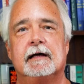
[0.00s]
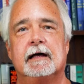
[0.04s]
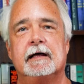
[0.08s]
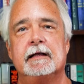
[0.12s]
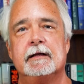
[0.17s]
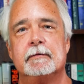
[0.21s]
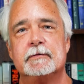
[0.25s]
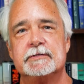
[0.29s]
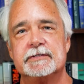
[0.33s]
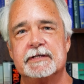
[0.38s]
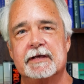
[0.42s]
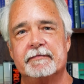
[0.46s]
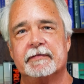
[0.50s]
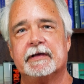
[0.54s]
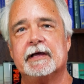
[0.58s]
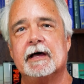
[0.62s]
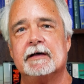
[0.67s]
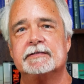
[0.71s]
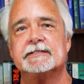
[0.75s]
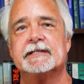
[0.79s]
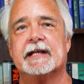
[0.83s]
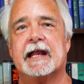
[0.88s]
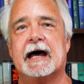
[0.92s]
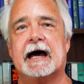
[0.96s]
And there was something
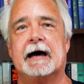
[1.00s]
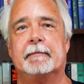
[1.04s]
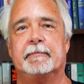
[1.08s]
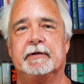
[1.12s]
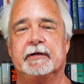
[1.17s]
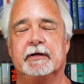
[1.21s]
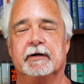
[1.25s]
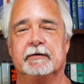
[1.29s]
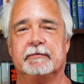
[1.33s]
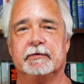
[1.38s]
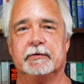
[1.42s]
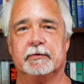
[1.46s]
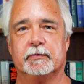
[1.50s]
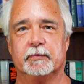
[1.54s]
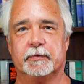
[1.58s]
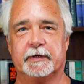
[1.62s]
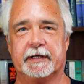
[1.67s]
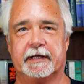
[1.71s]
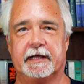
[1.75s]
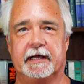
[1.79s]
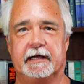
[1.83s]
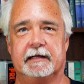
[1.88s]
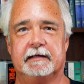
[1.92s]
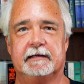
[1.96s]
else that happened over the
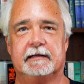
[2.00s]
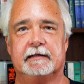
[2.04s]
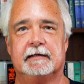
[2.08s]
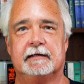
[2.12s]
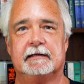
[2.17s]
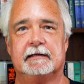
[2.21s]
weekend.